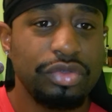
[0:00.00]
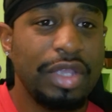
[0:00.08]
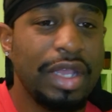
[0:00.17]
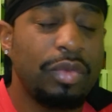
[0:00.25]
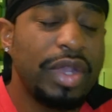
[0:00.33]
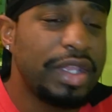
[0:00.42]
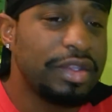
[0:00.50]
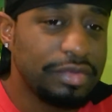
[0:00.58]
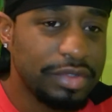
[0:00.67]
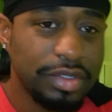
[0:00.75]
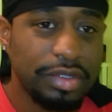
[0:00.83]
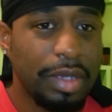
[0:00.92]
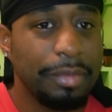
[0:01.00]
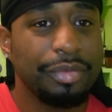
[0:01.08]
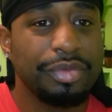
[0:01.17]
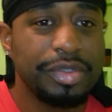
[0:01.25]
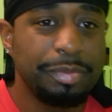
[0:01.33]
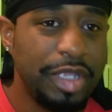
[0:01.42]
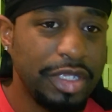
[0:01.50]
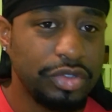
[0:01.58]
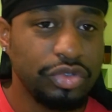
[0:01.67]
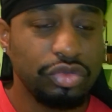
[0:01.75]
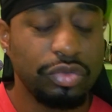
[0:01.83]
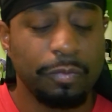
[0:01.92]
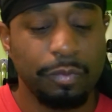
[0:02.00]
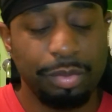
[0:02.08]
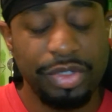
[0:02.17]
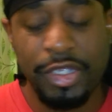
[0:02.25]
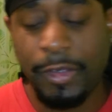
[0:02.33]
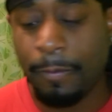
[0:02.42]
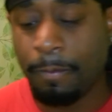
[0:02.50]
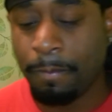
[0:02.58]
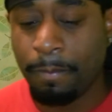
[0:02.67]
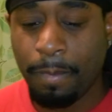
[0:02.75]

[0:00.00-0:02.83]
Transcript: You got waves. I'm gonna respect you. But